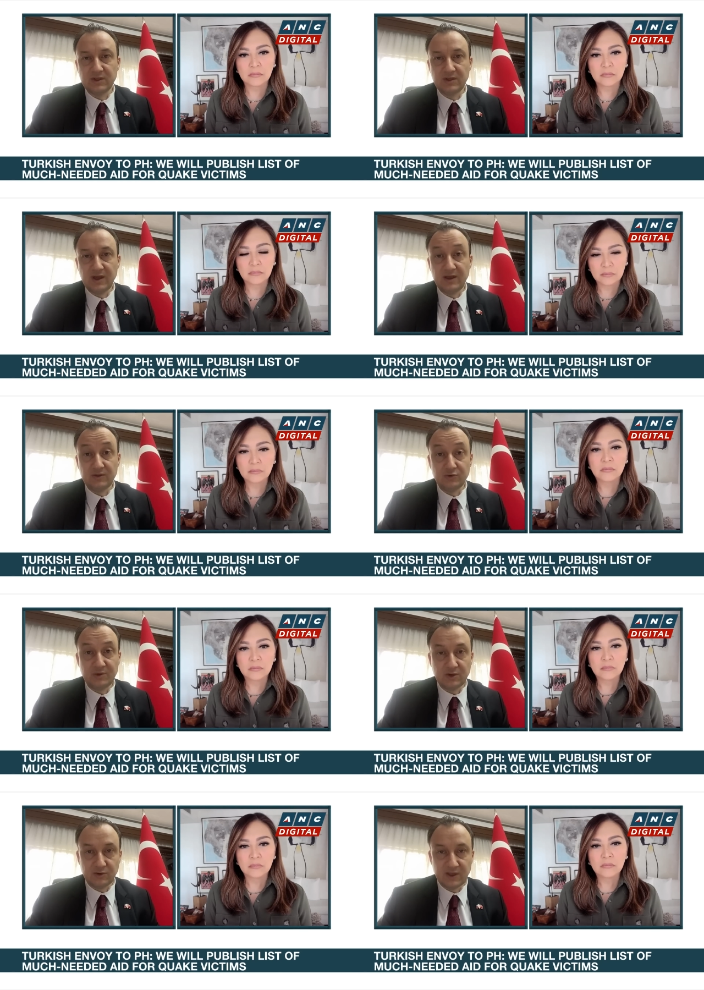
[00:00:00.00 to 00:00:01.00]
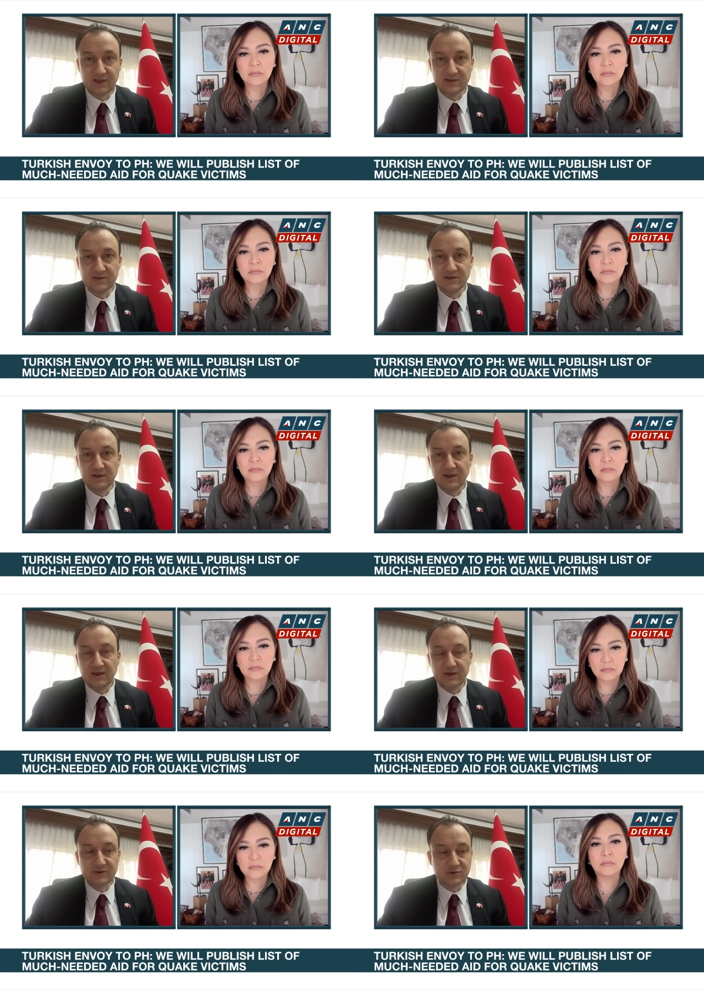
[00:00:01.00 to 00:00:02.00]
Speaker 1: the aid to be collected
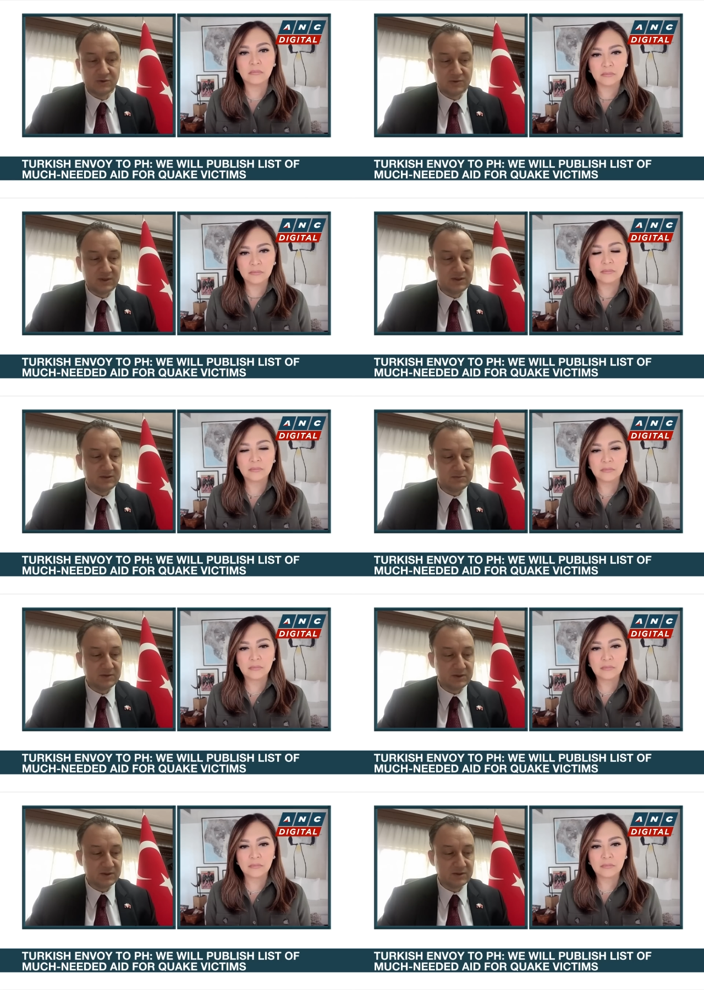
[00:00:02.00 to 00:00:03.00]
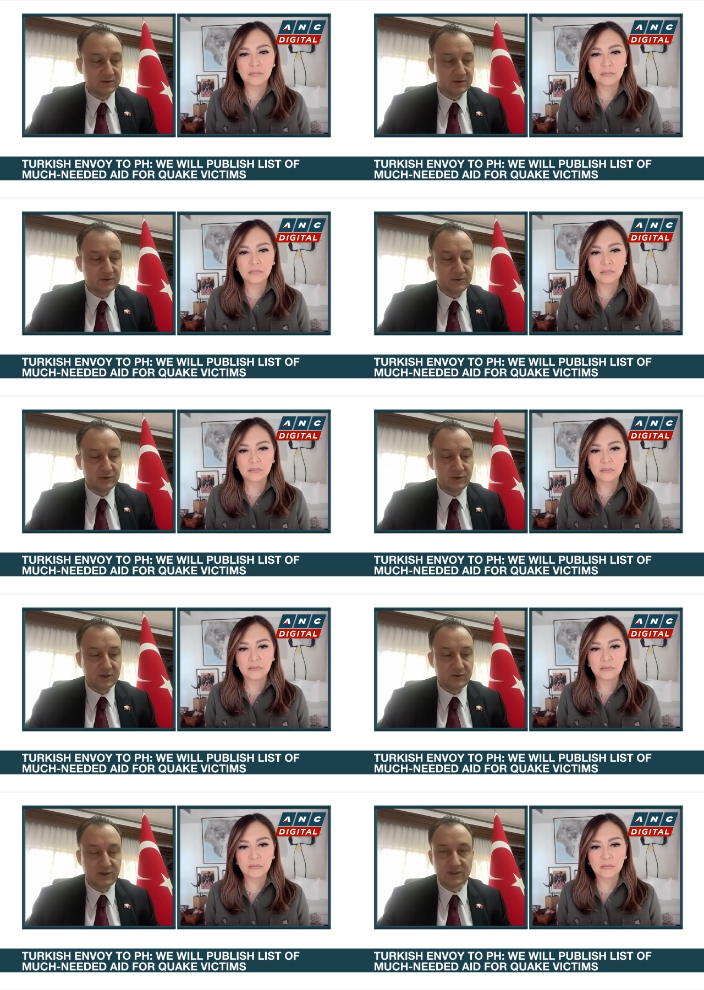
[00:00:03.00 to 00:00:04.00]
and mm. so uh, uh, you
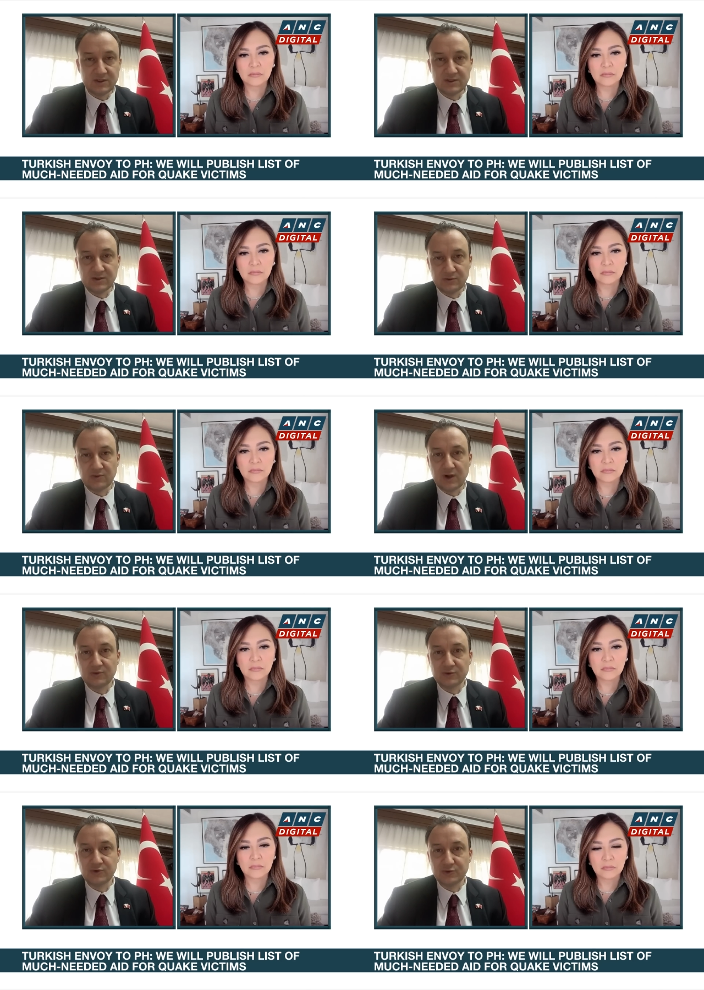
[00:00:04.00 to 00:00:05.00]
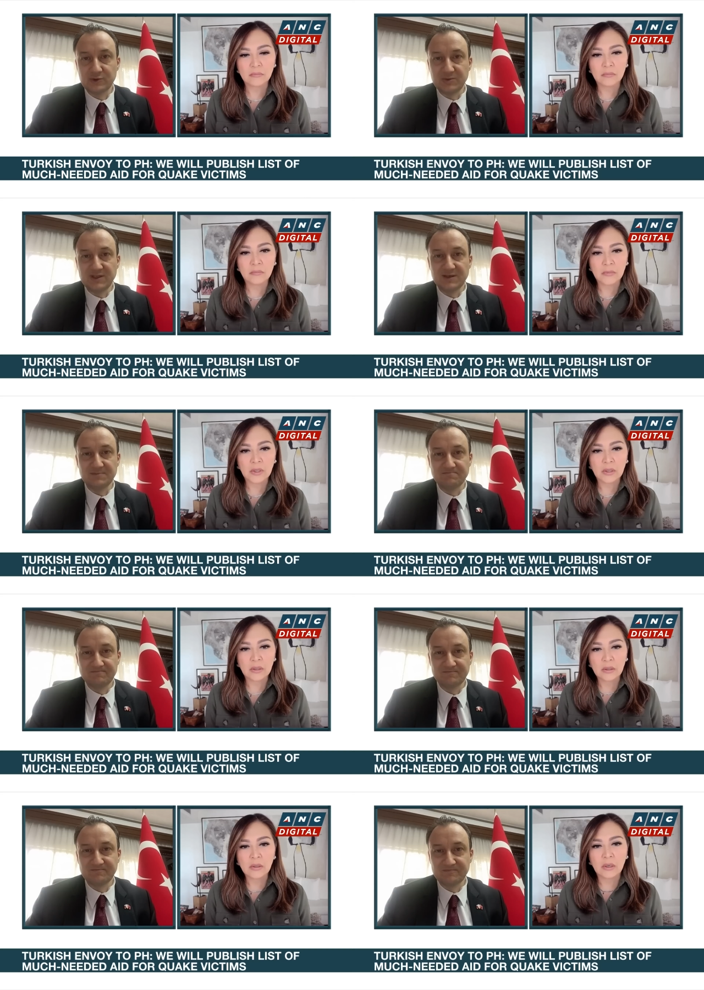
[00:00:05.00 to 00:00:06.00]
can reach this through our social media.
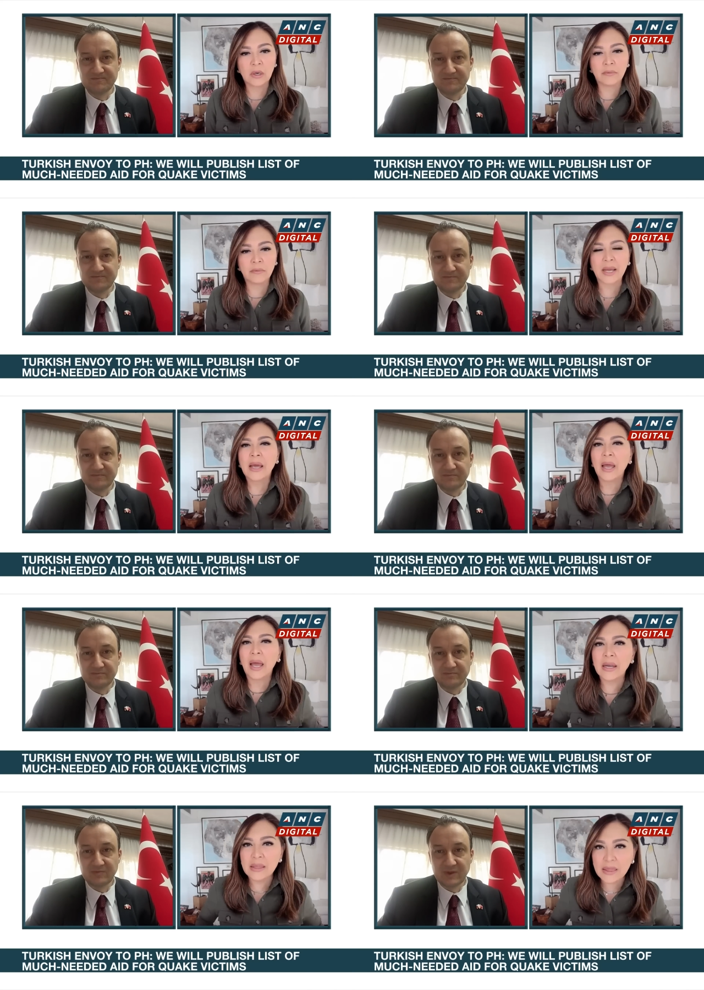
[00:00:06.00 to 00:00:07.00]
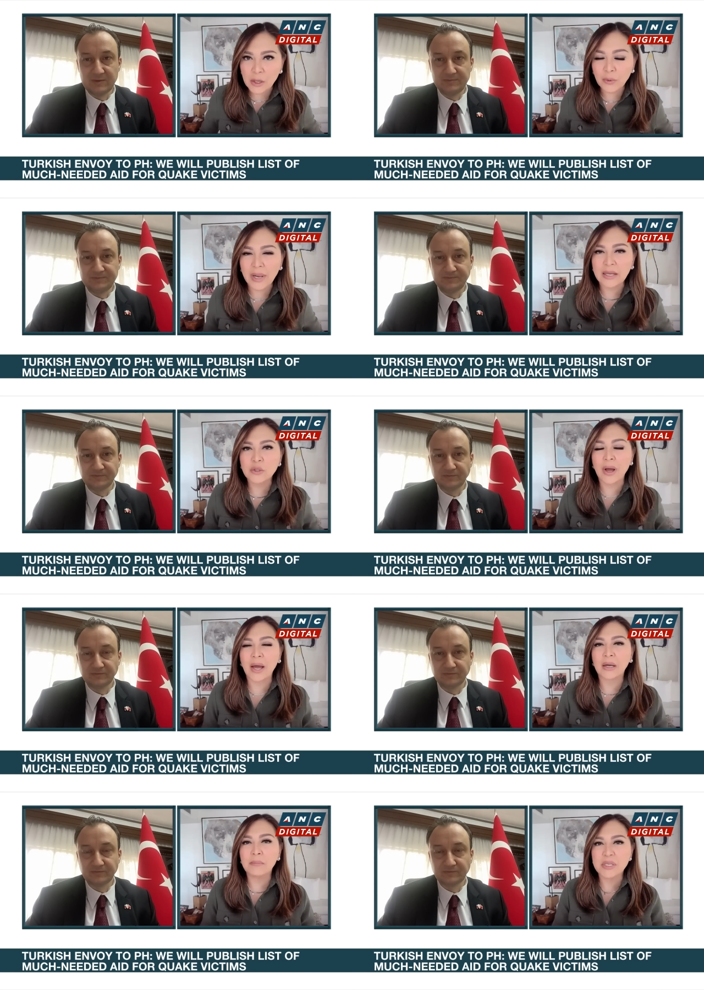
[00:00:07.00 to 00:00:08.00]
Speaker 2: All right. Anything you'd like to
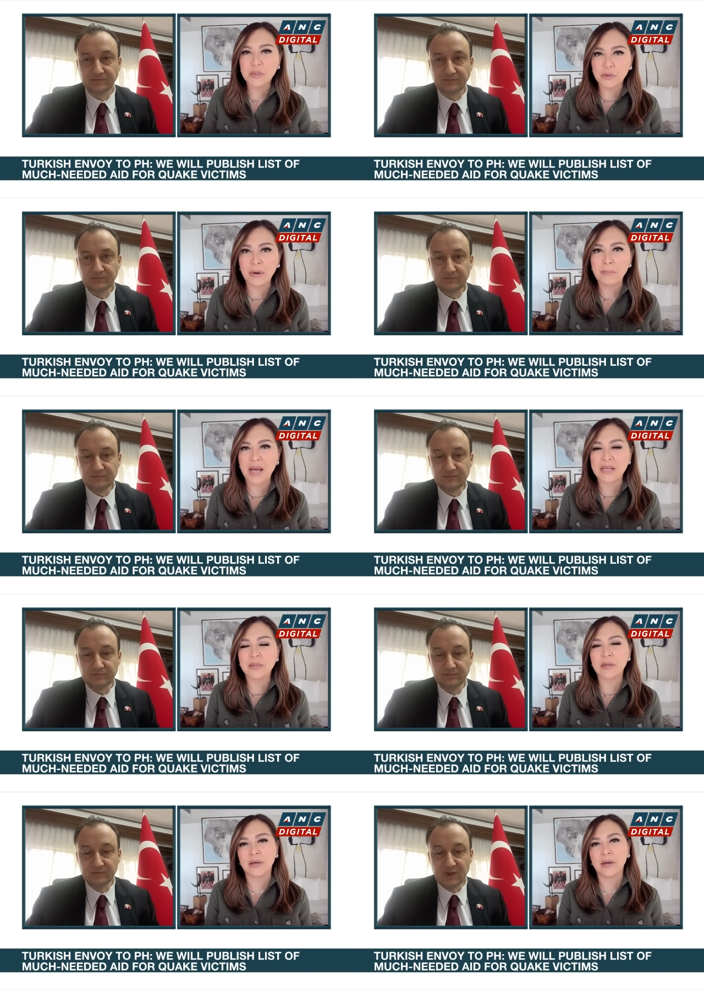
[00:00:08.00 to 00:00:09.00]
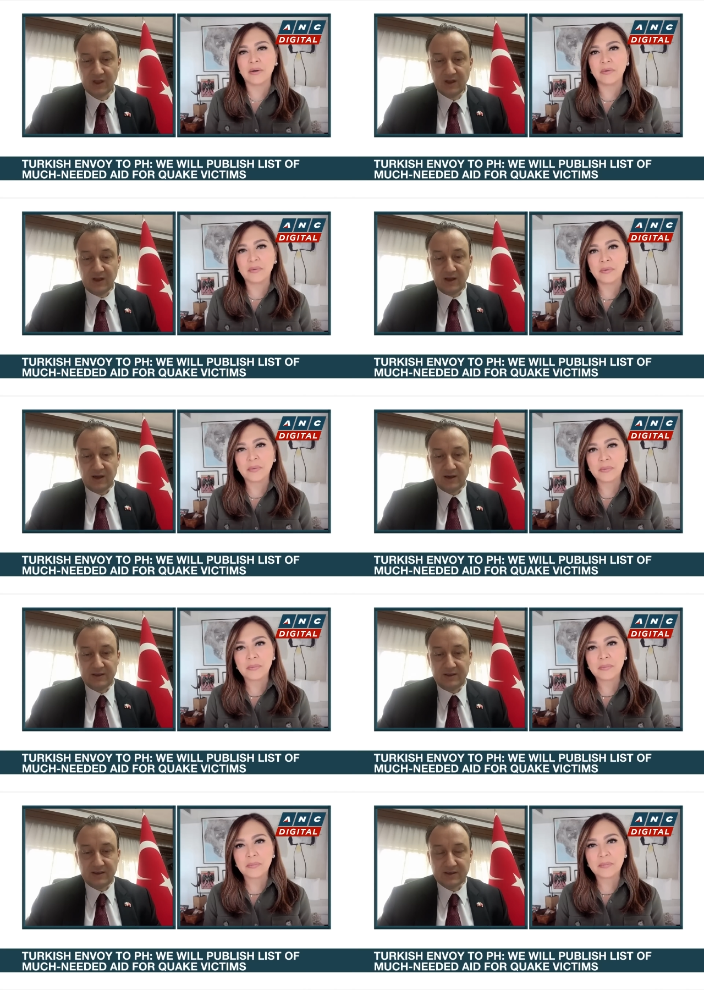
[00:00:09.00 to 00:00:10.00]
add, Mr. Ambassador?
Speaker 1: Uh,
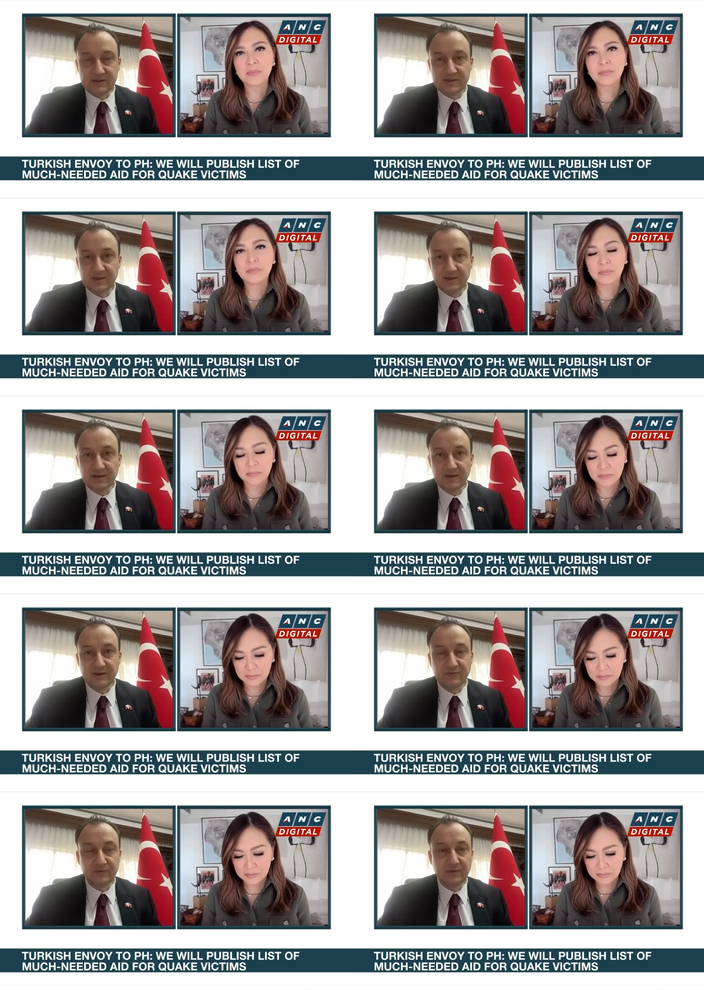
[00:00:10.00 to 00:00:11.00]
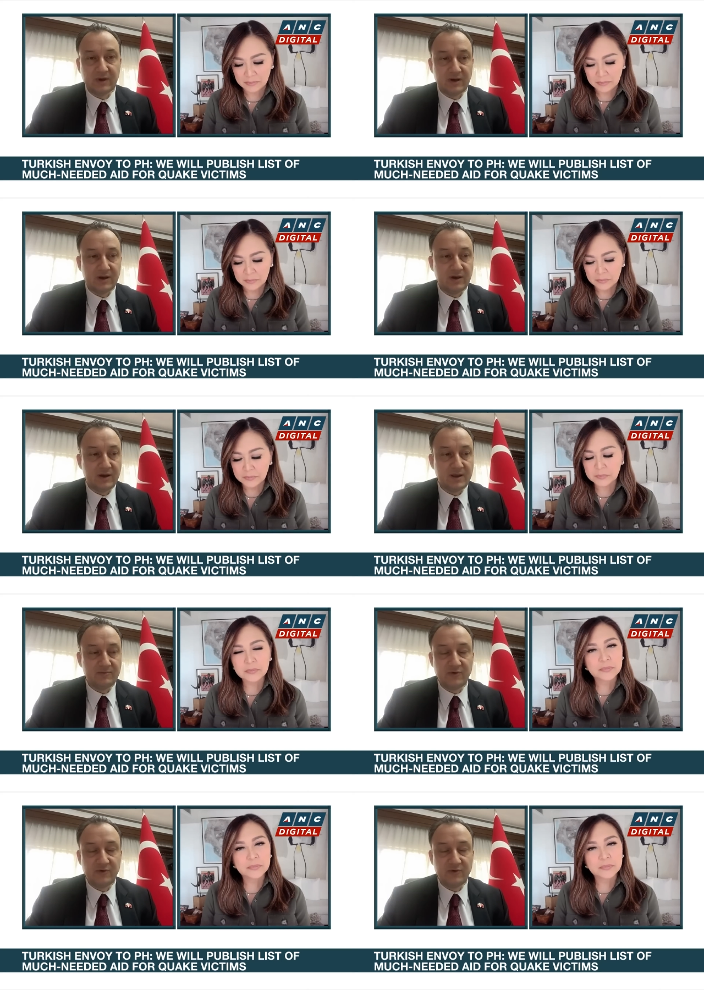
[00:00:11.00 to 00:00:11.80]
yes, uh, I, I, am